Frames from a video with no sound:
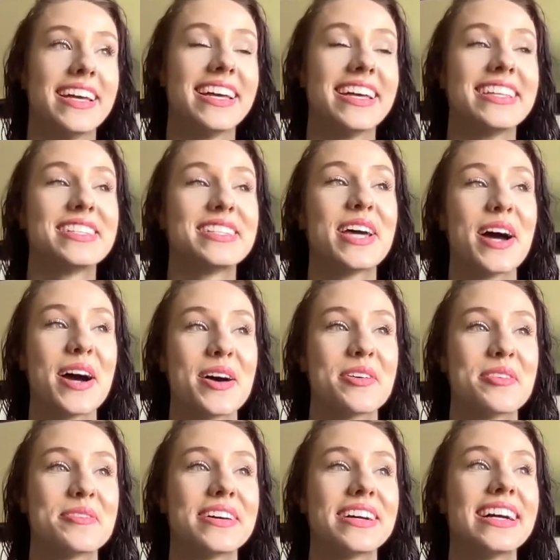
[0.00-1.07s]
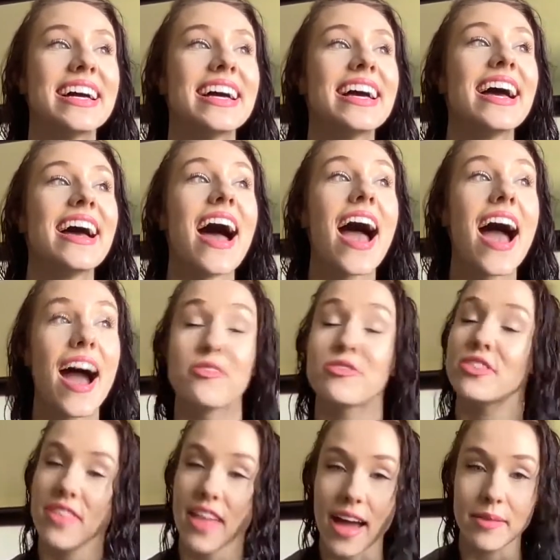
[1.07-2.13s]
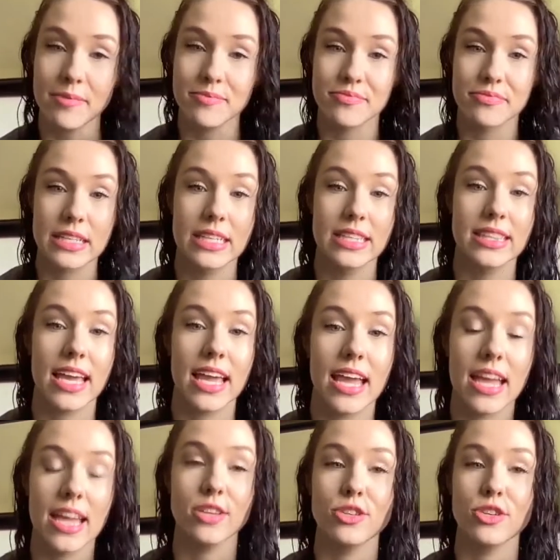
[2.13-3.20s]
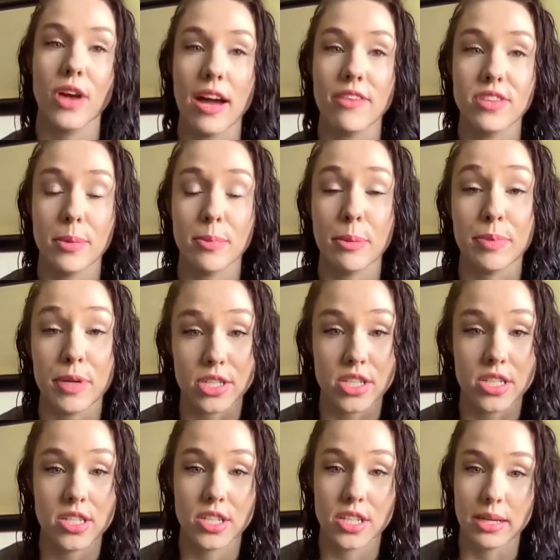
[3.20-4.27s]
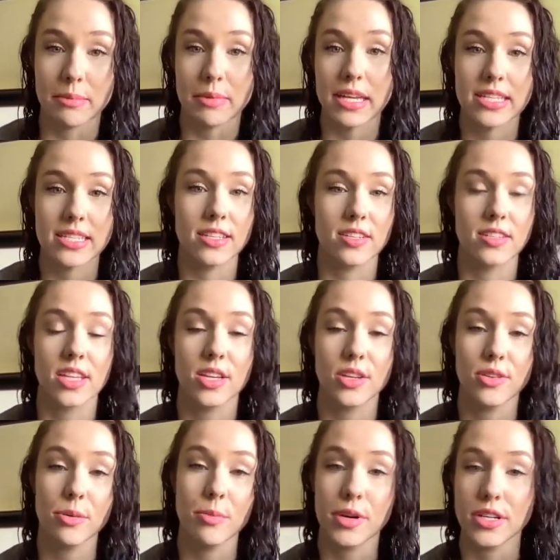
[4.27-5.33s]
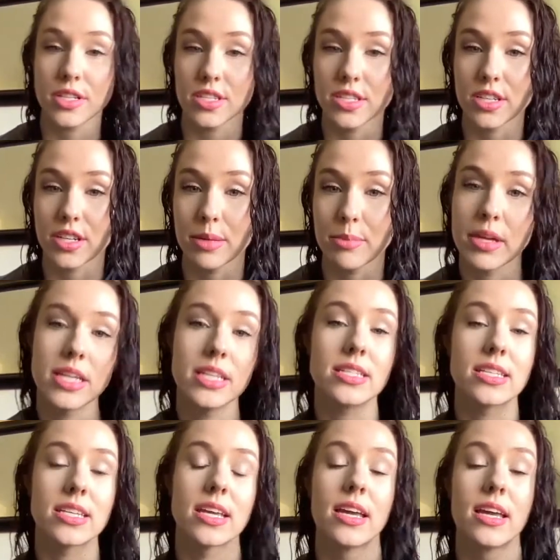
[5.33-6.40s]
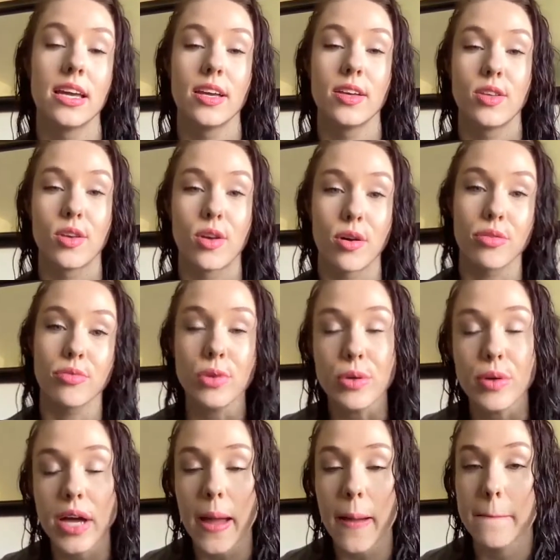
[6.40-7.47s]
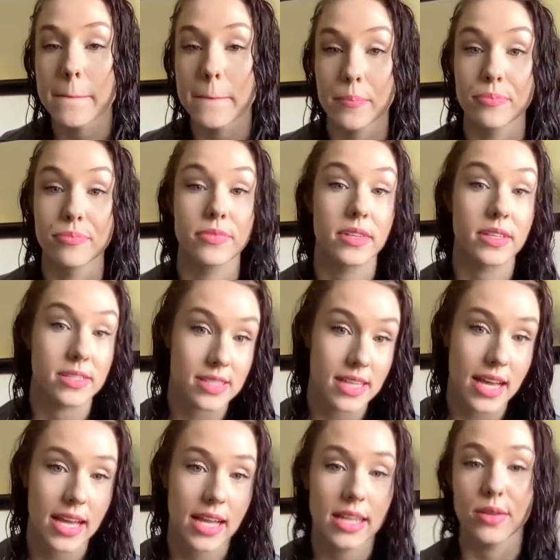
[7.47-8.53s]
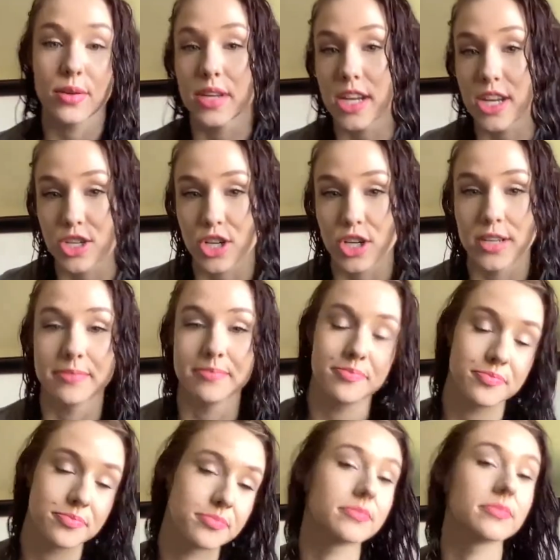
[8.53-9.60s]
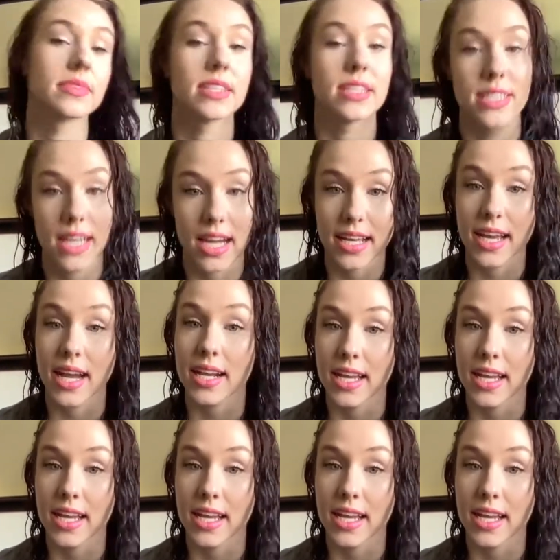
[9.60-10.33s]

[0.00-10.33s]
So after that, they draft up a purchase agreement. They'll send you the purchase agreement. You go through it, sign, you initial, yada, yada,